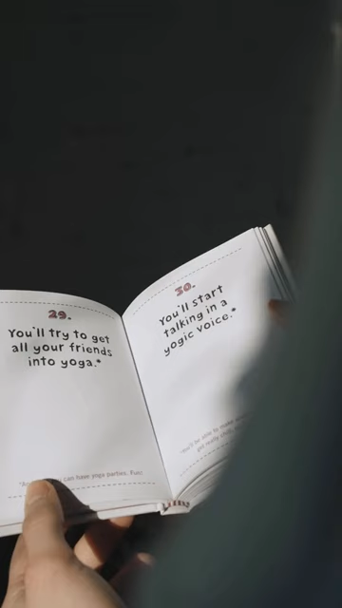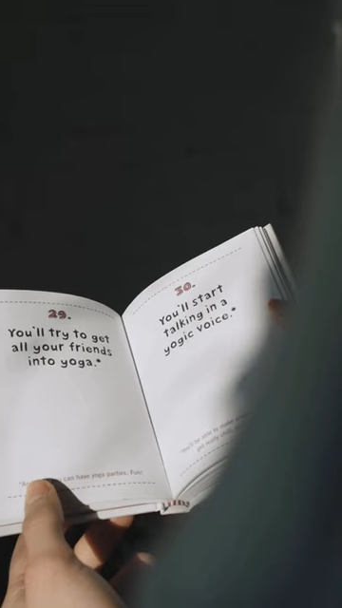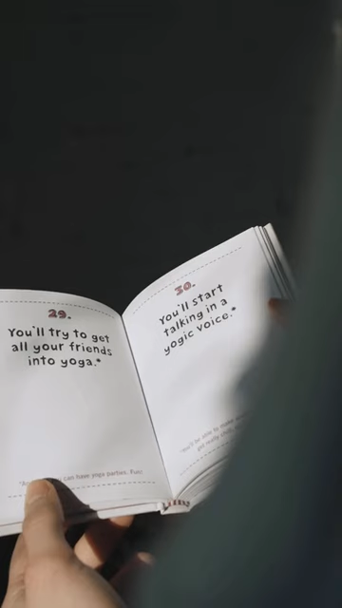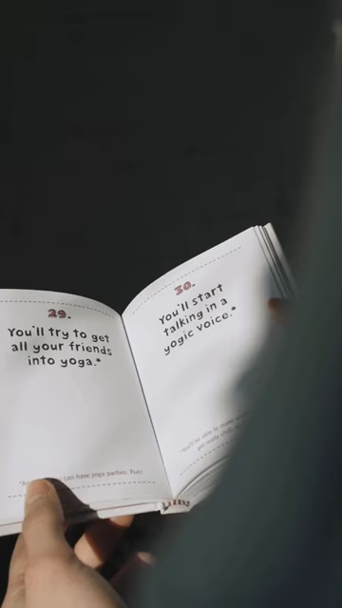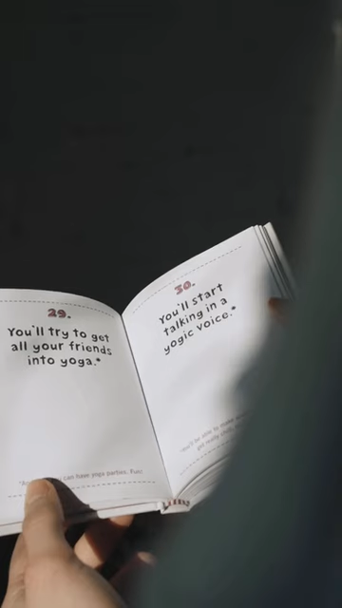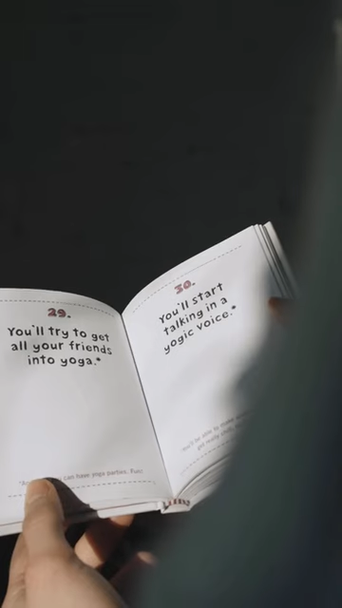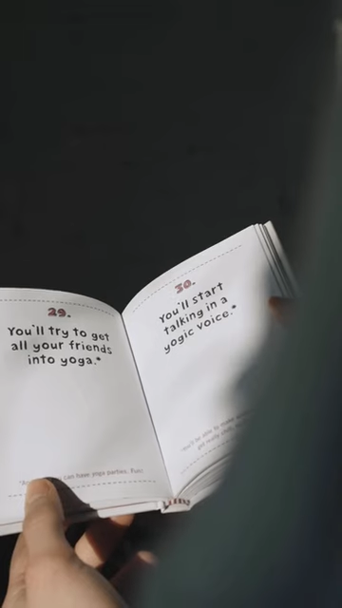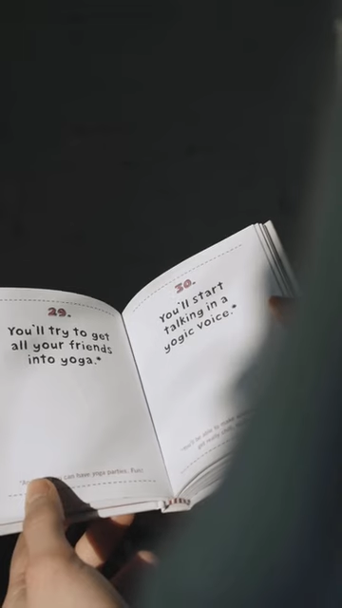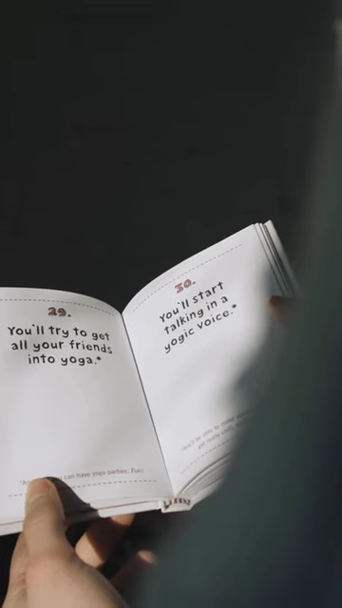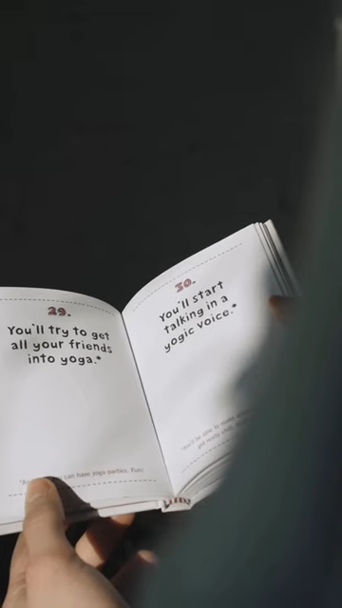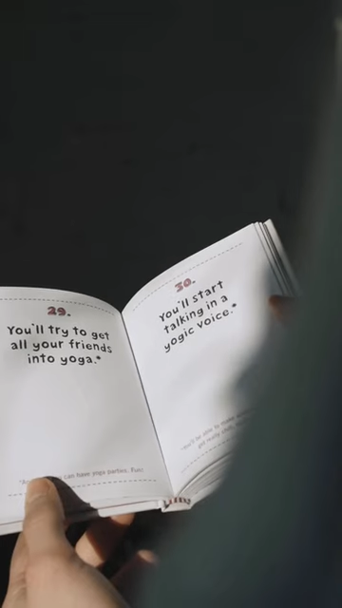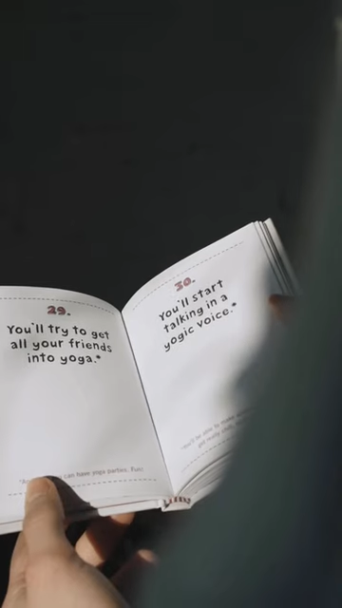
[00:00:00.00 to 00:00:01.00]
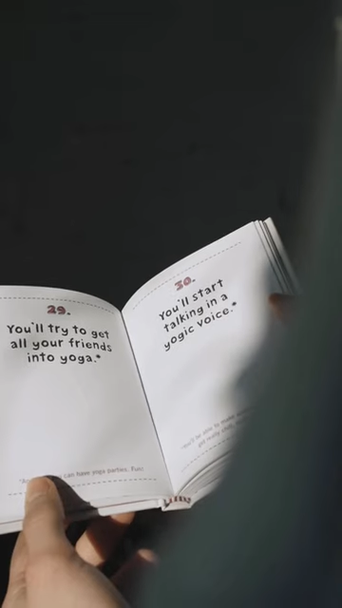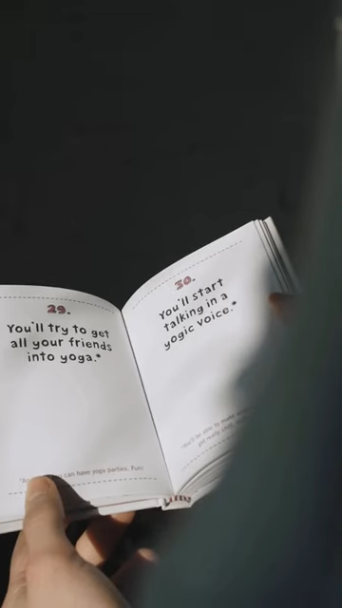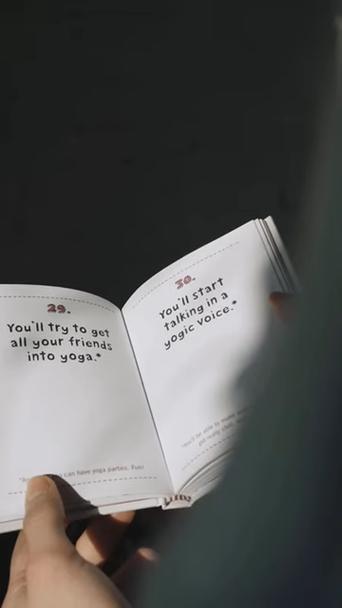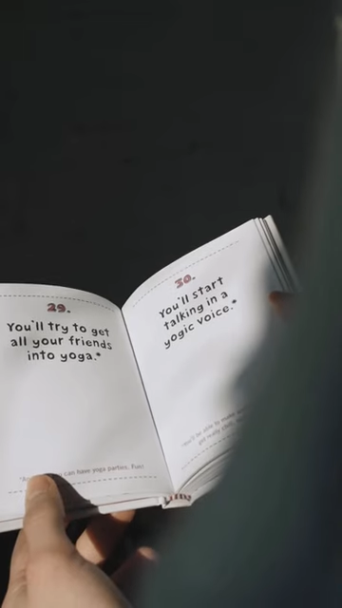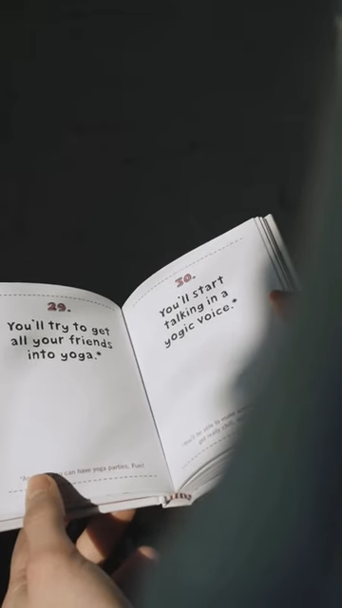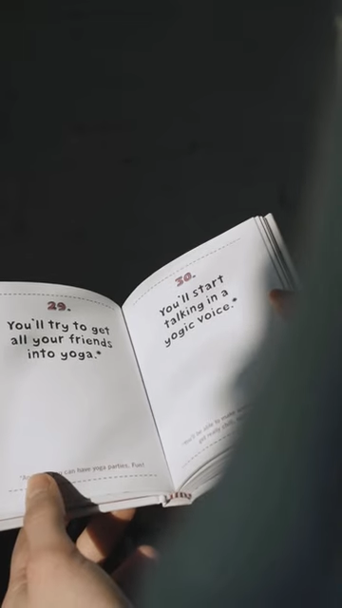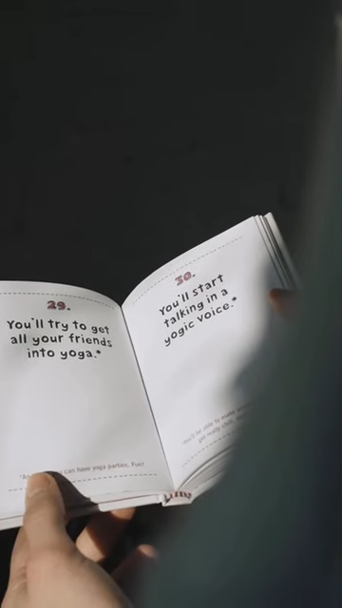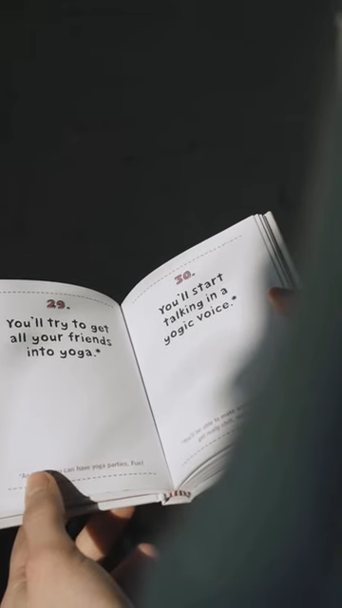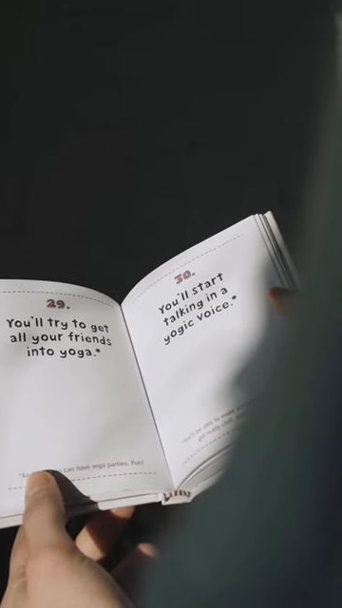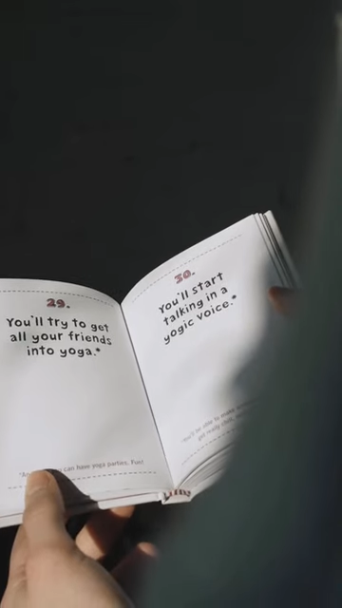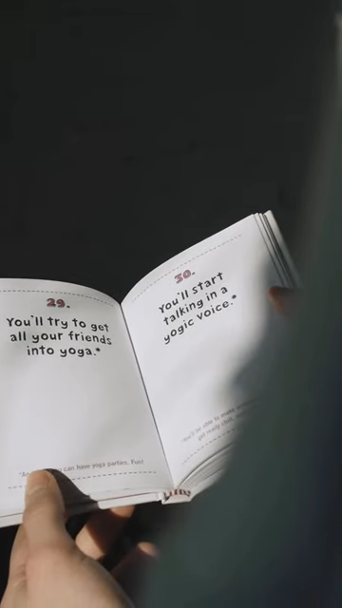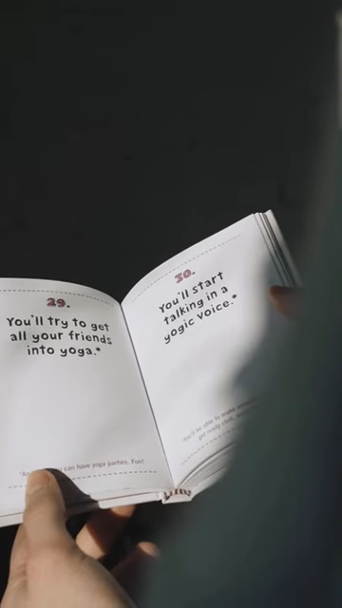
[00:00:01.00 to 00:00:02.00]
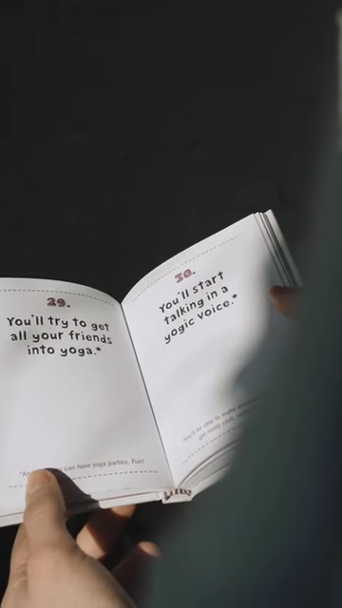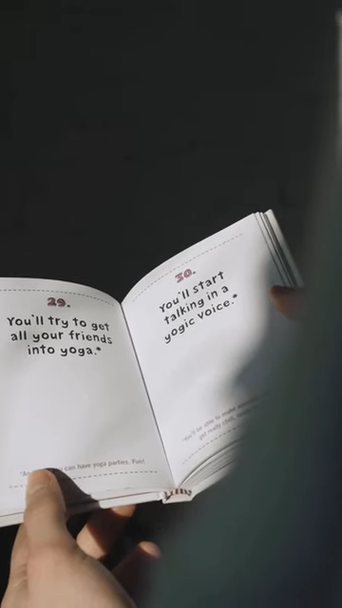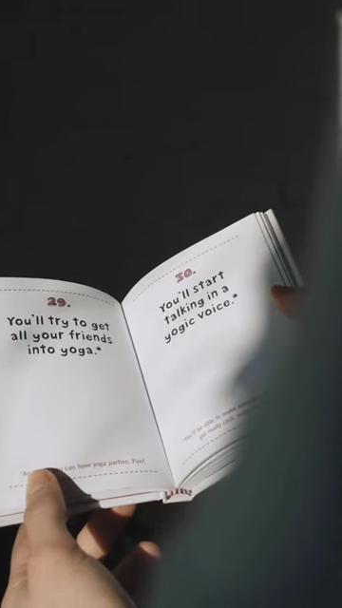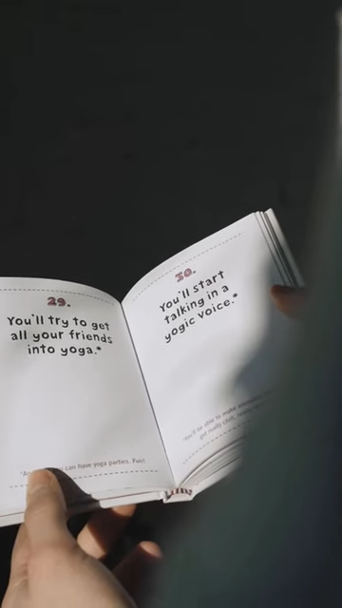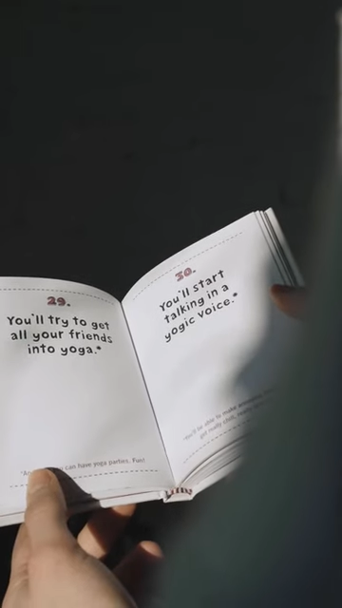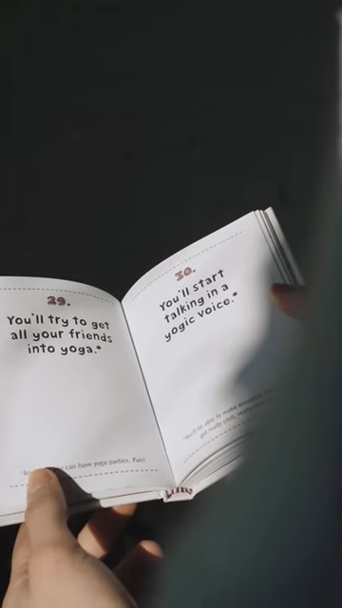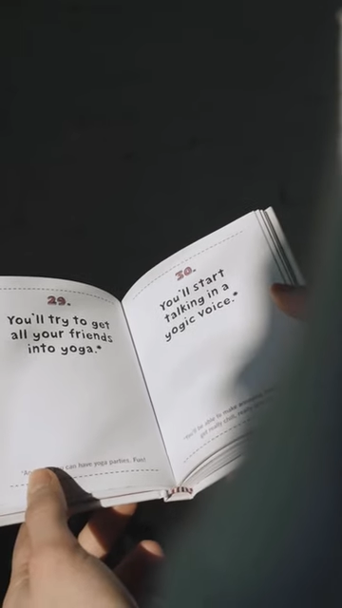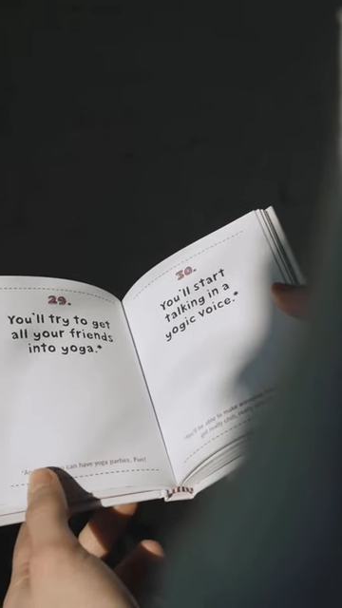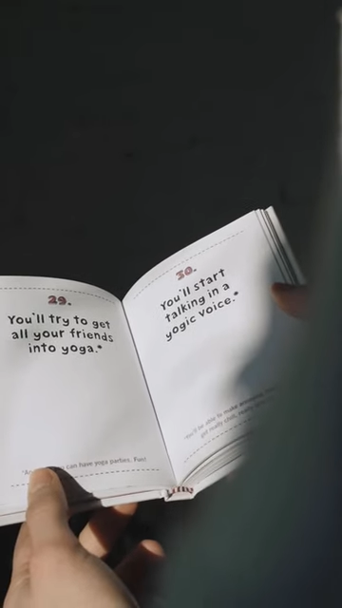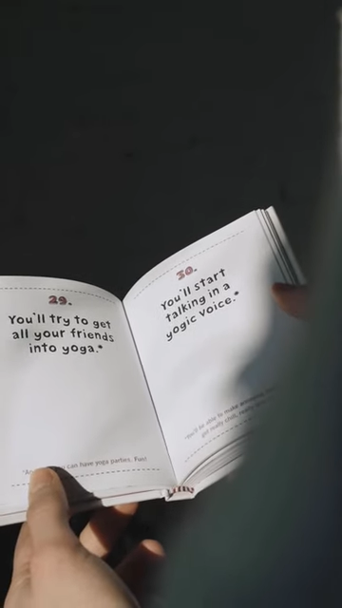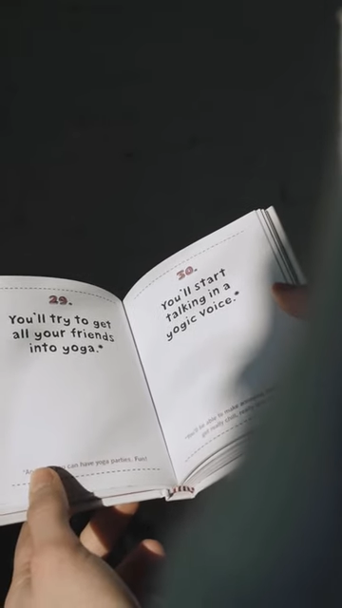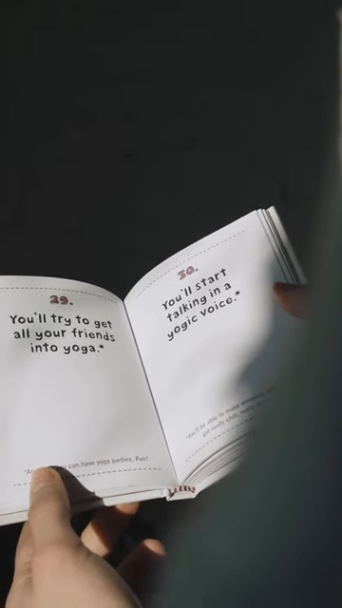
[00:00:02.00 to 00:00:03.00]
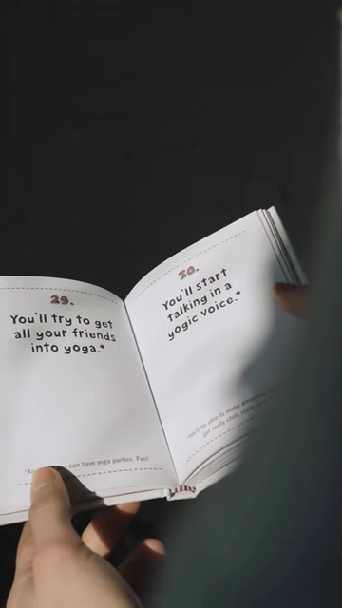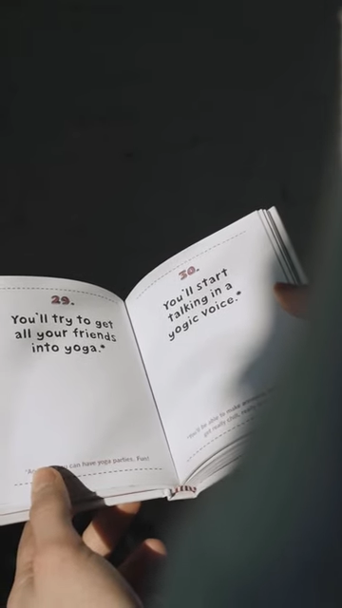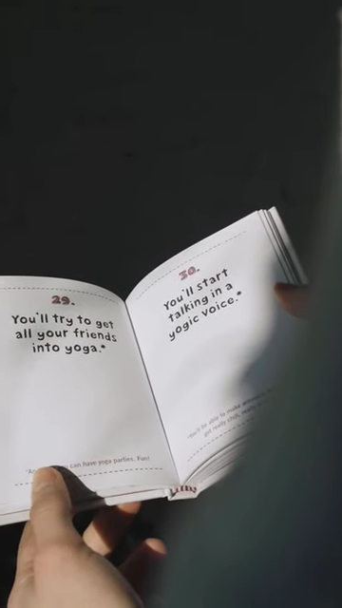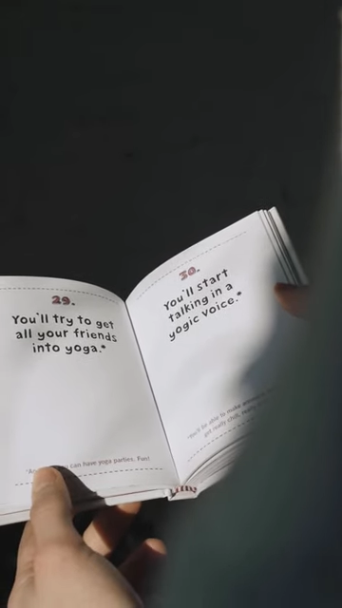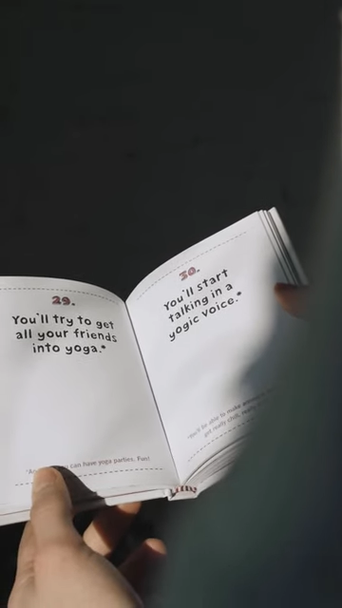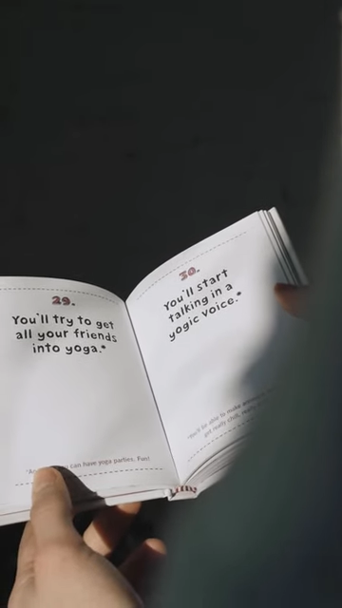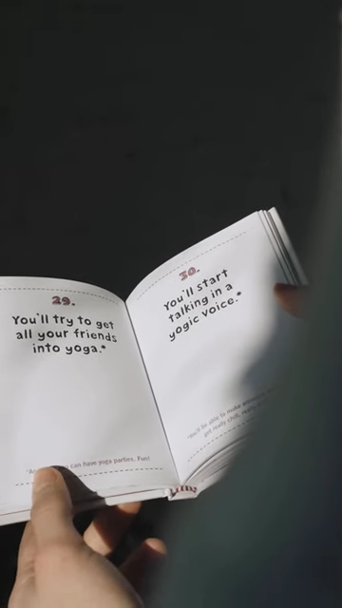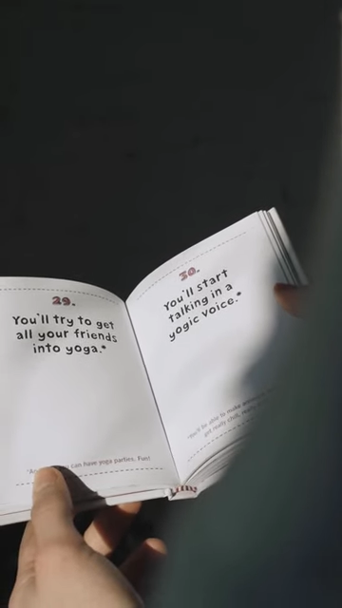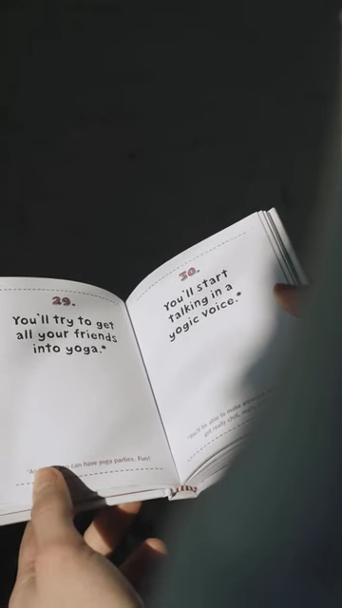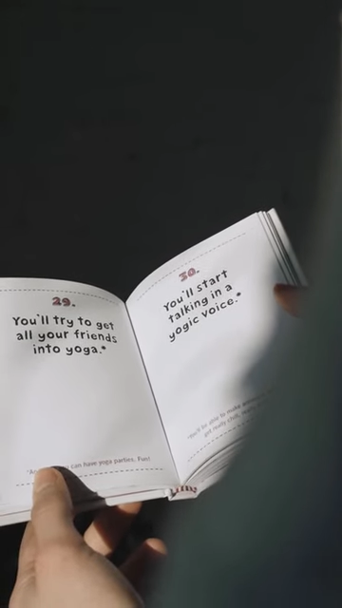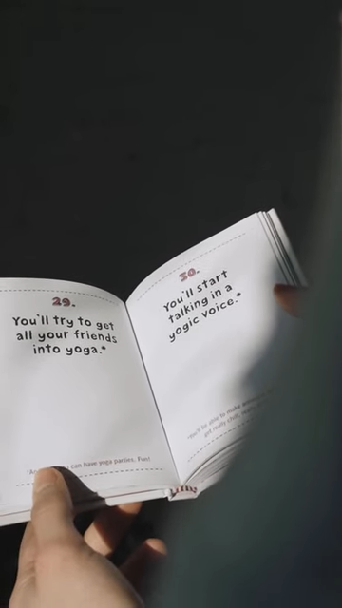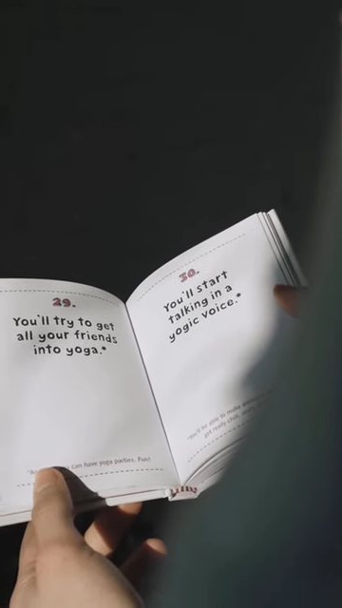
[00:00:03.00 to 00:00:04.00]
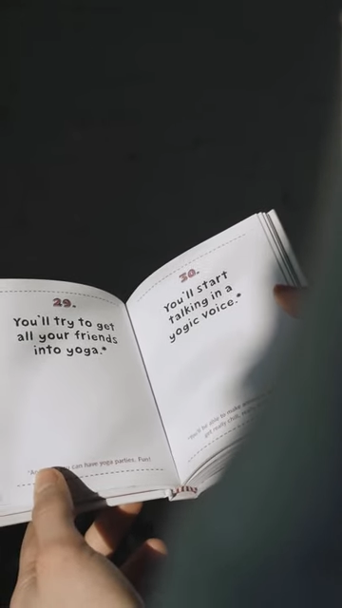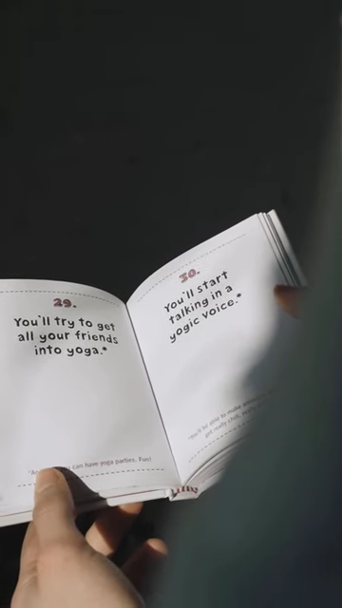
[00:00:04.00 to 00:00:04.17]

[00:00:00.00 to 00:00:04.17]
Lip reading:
No face is visible, so there are no lips to read.